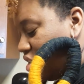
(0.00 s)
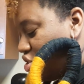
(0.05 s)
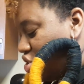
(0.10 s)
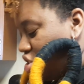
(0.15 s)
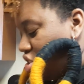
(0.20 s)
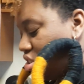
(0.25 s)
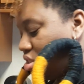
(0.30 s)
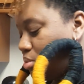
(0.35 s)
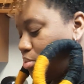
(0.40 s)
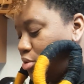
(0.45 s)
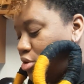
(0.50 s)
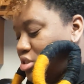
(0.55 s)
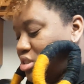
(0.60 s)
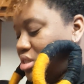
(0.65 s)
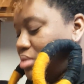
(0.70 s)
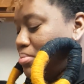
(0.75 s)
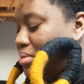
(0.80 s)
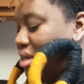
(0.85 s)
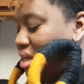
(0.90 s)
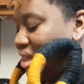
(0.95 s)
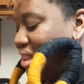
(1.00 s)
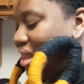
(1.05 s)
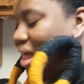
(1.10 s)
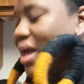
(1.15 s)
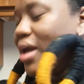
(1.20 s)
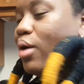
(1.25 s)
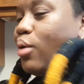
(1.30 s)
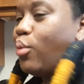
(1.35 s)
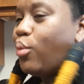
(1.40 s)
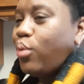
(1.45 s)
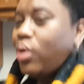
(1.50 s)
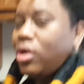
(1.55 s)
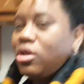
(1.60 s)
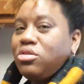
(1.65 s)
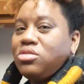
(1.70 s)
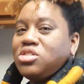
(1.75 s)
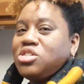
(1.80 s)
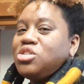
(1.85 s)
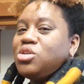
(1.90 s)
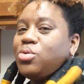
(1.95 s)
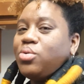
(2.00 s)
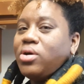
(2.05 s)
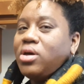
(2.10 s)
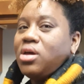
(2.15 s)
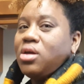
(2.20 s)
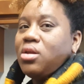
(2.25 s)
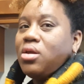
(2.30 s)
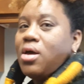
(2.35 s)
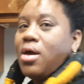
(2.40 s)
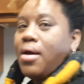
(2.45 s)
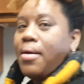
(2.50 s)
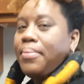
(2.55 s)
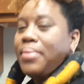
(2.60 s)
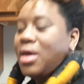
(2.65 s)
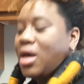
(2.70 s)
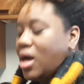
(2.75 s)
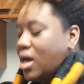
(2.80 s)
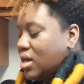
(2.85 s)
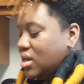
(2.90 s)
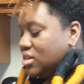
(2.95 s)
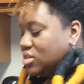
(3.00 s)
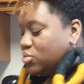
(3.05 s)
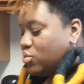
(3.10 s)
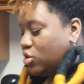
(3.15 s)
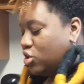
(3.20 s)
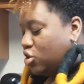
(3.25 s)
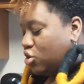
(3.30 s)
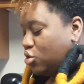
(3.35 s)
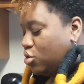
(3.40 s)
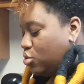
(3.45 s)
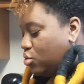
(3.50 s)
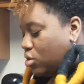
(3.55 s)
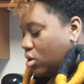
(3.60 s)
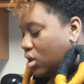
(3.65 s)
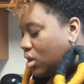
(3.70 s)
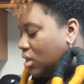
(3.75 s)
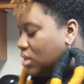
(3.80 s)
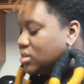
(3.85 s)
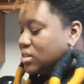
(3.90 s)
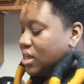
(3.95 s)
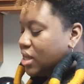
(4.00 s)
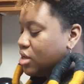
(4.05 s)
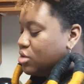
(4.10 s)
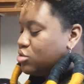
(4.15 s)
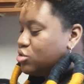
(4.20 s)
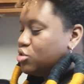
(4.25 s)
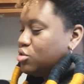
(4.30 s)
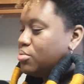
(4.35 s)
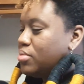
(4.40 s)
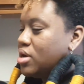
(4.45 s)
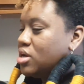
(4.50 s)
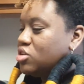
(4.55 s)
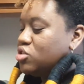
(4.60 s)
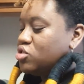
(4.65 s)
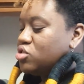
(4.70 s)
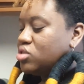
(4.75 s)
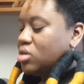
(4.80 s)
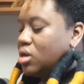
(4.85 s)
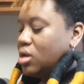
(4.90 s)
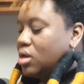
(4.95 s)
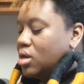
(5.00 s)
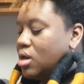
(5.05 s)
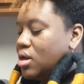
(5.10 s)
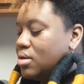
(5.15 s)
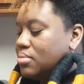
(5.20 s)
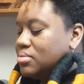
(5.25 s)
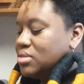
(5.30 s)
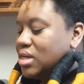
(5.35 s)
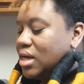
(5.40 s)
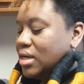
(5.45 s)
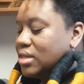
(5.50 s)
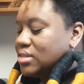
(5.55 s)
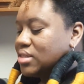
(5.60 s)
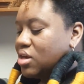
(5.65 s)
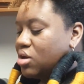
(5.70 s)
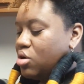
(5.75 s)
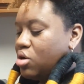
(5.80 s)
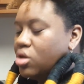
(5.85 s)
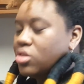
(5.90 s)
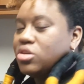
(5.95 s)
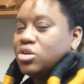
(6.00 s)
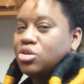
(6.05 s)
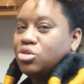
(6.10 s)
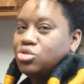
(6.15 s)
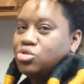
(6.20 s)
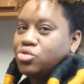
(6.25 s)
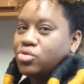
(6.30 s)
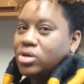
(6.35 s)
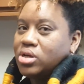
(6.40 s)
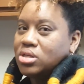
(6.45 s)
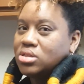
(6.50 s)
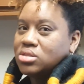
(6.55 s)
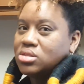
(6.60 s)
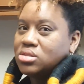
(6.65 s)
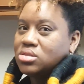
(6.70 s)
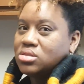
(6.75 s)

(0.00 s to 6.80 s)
and it's just supposed to be a light wilt to it. Because when you cook it down too much, it takes out all the nutrients.